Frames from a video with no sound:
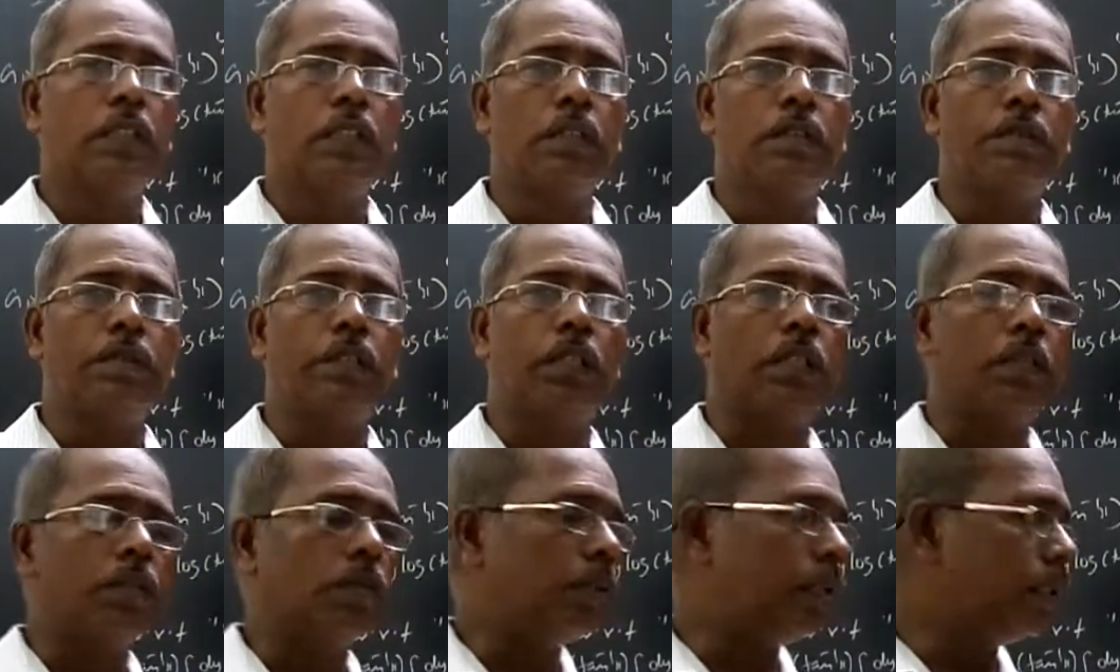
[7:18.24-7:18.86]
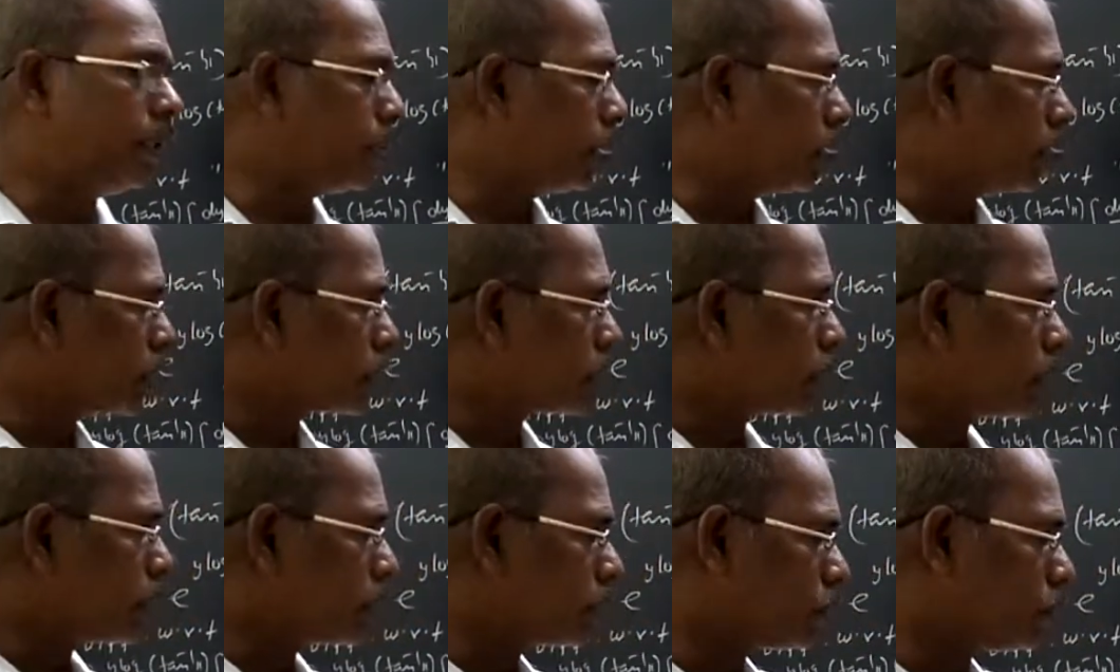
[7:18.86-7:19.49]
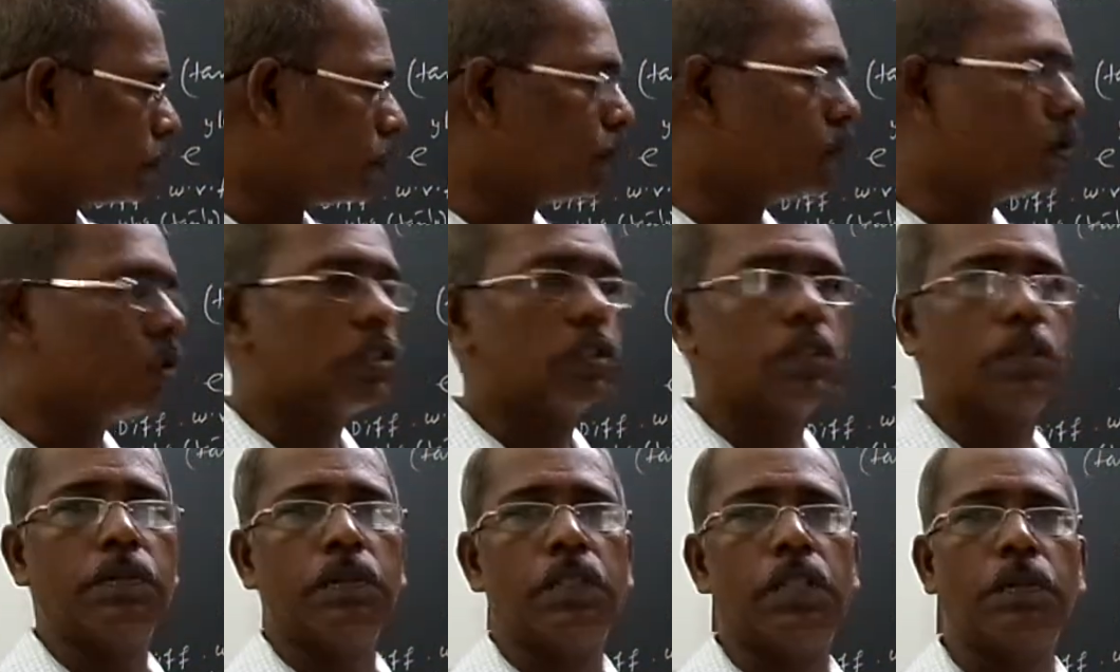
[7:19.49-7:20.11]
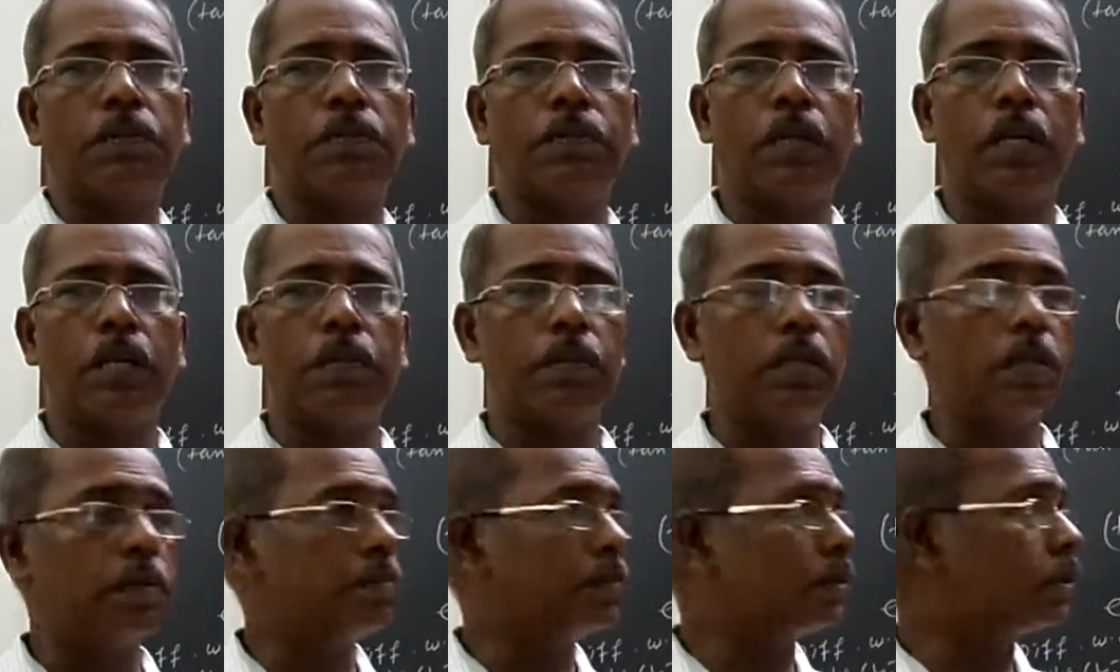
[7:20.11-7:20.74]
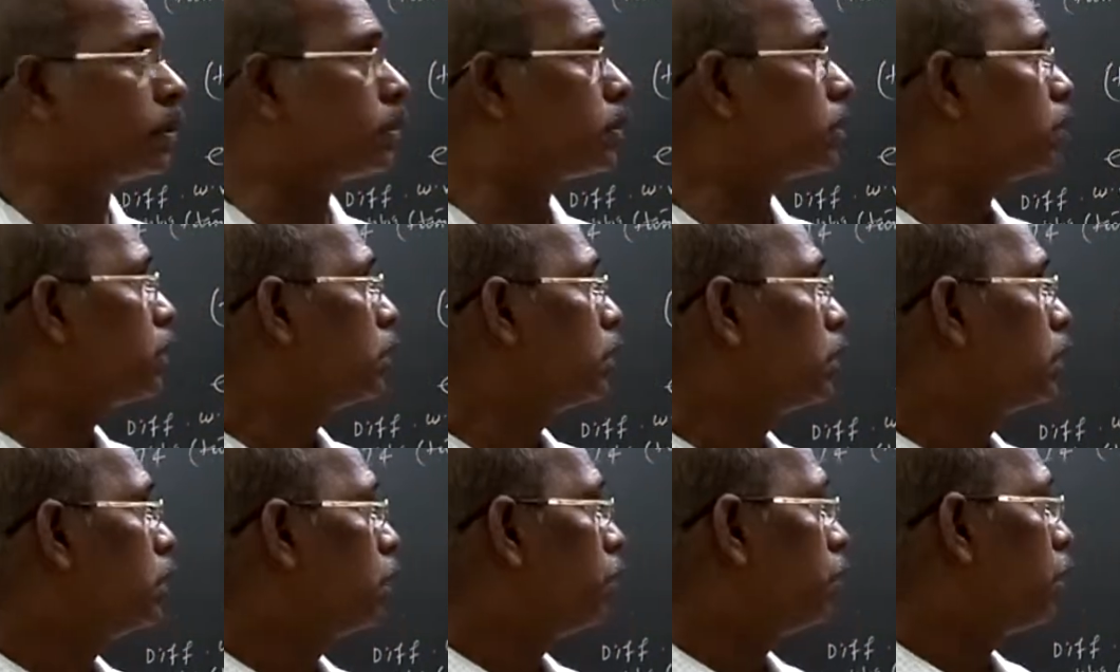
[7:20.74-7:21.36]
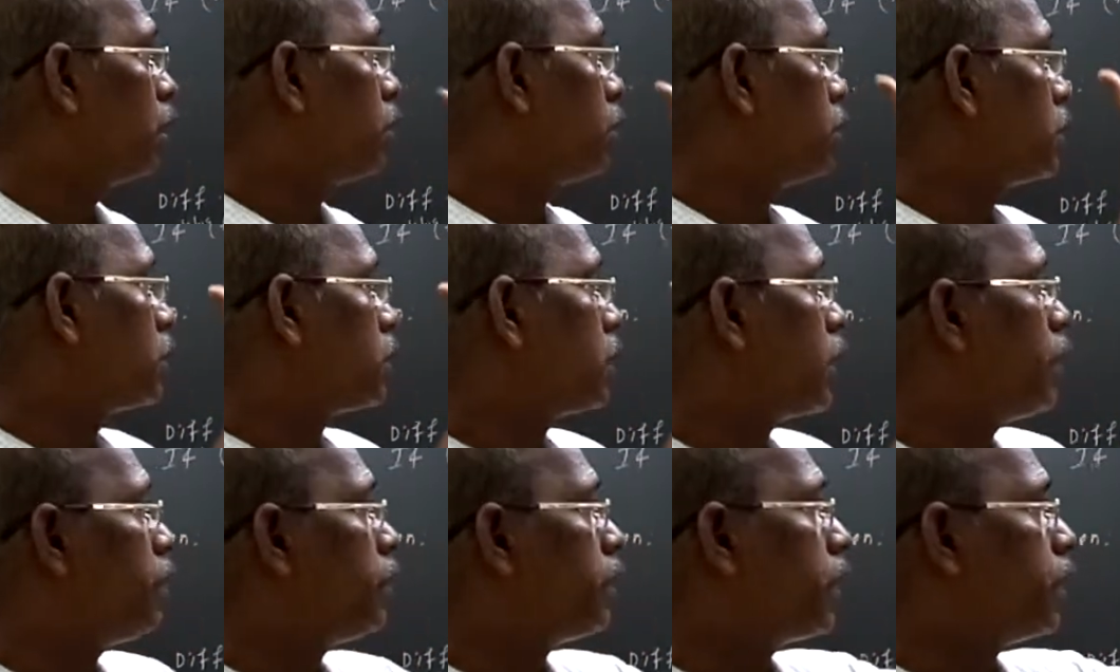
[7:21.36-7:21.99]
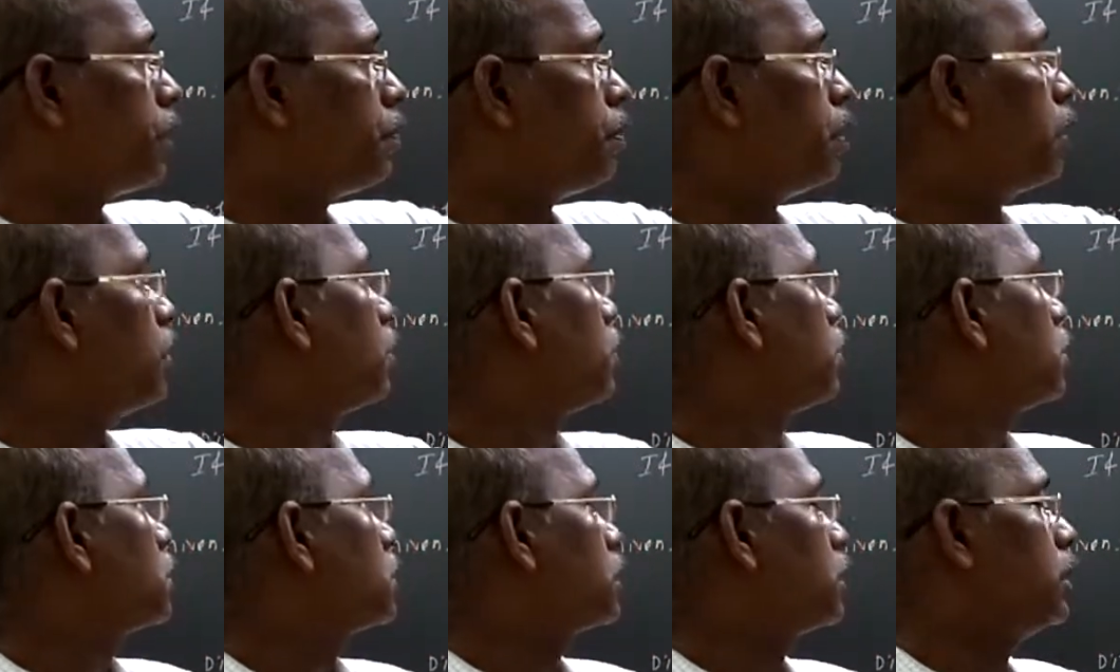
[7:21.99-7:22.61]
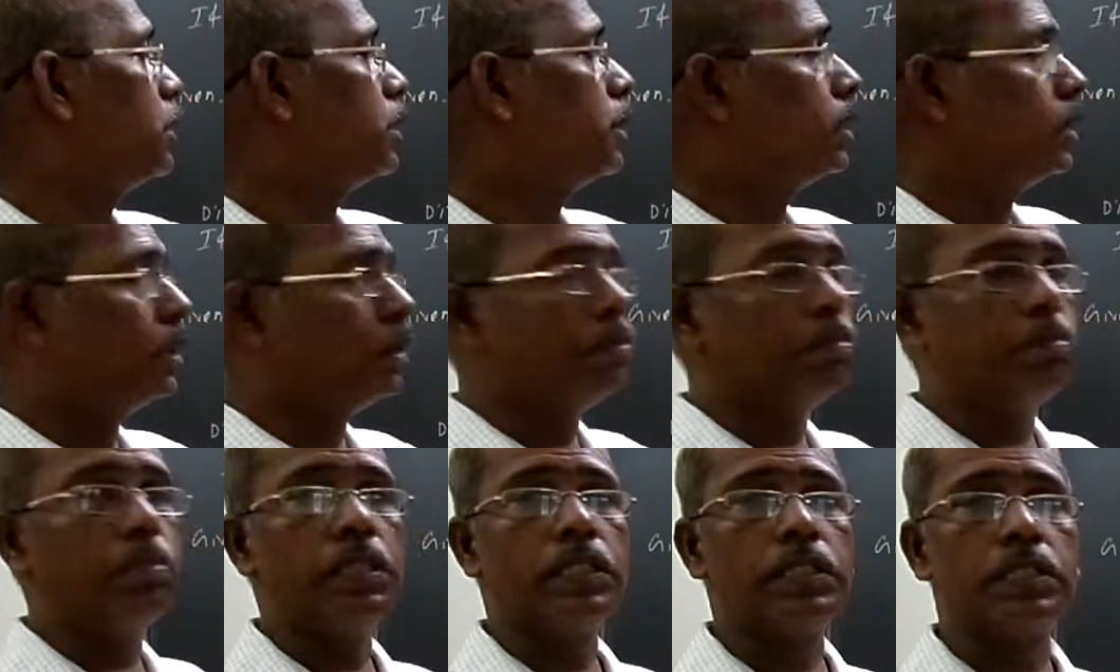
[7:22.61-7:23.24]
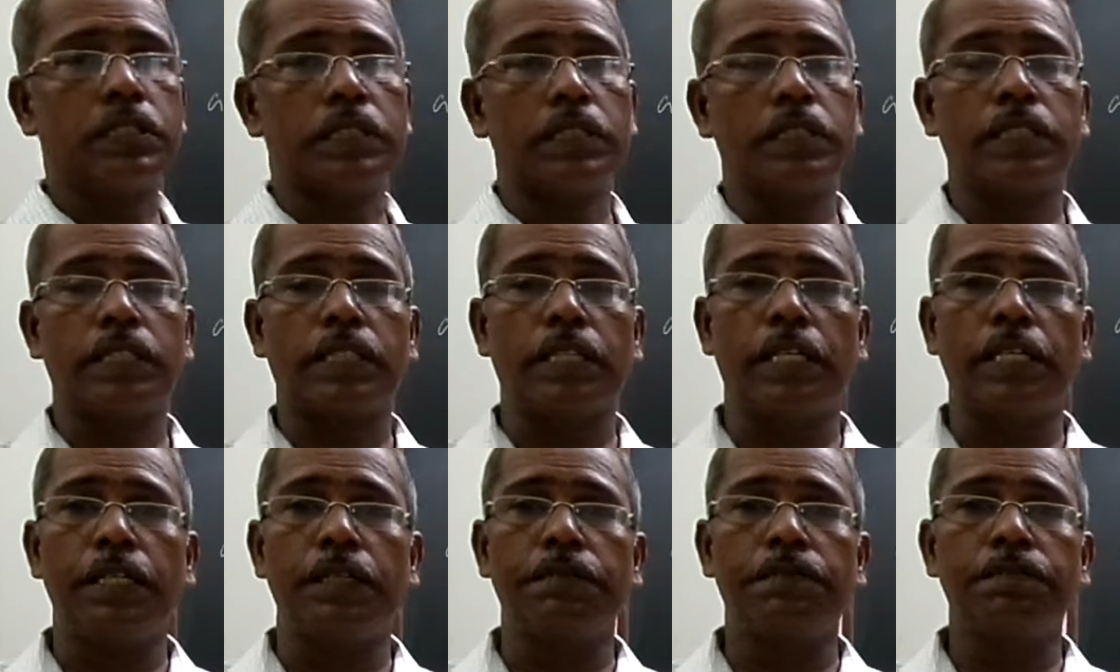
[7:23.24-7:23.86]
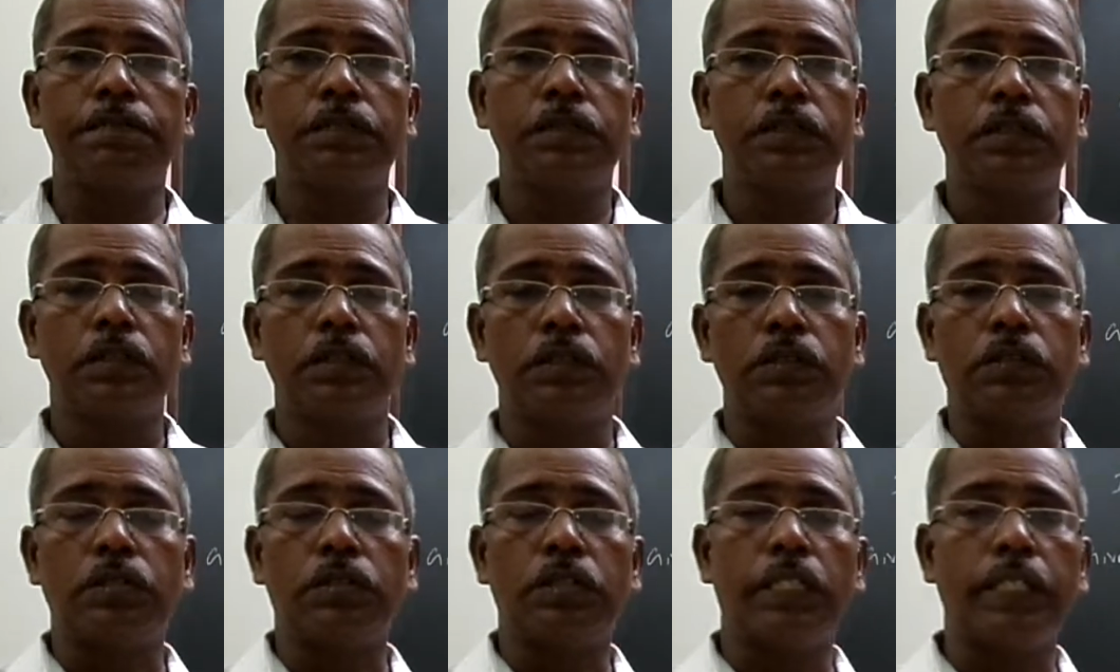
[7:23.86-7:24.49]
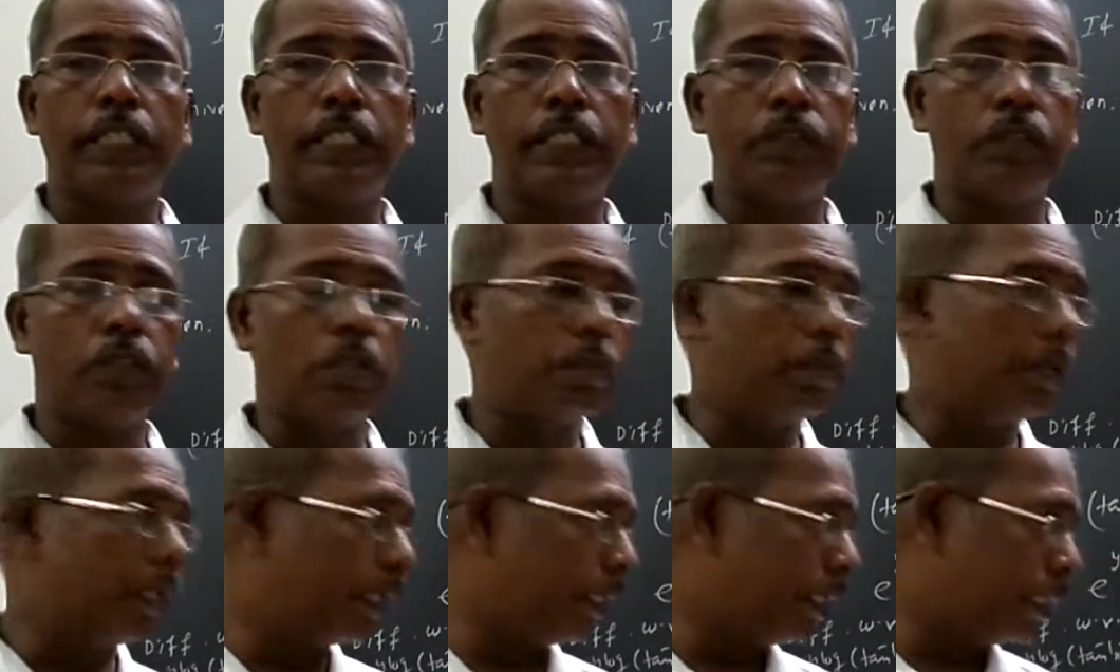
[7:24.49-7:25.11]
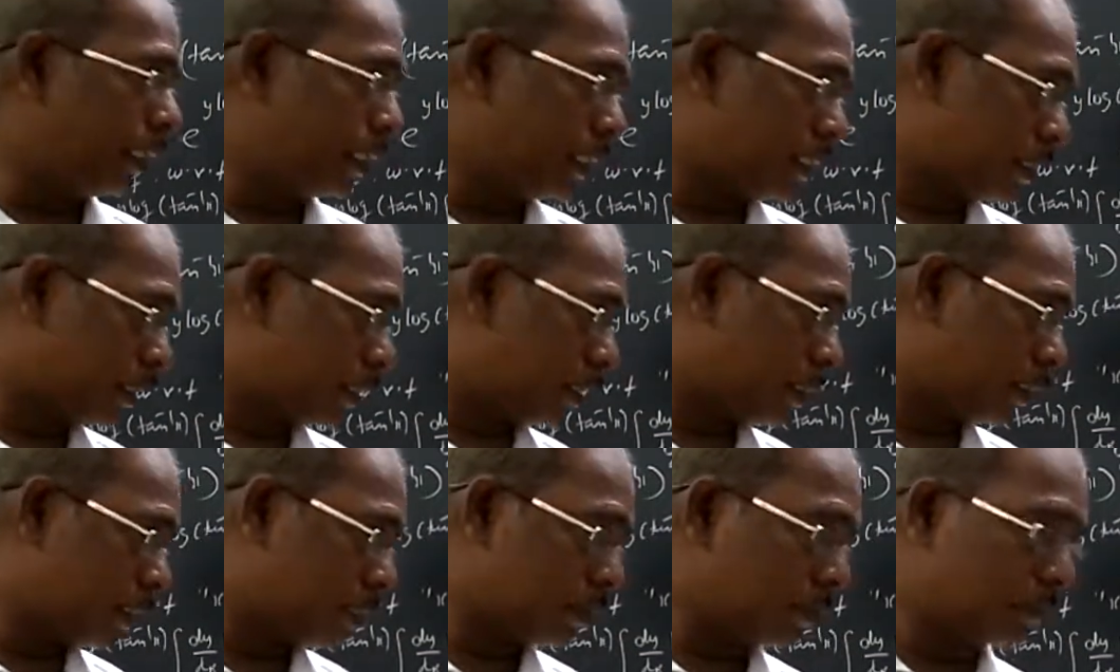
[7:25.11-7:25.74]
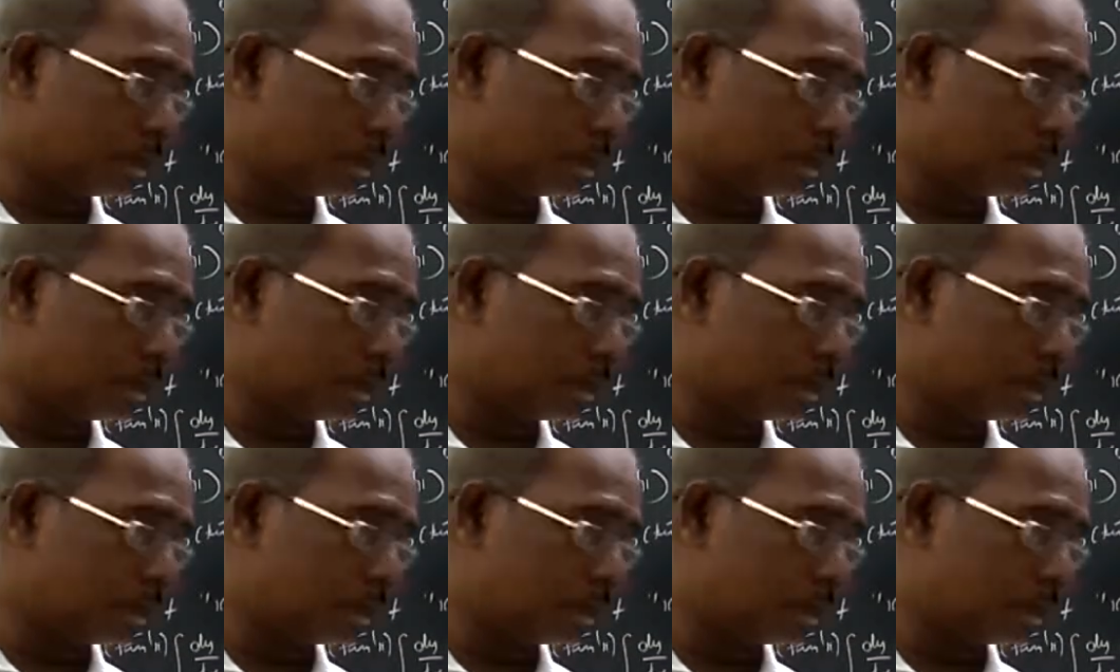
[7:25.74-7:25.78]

We are going to discuss one more similar problems from the same type of question, implicit type, to get dy by dx.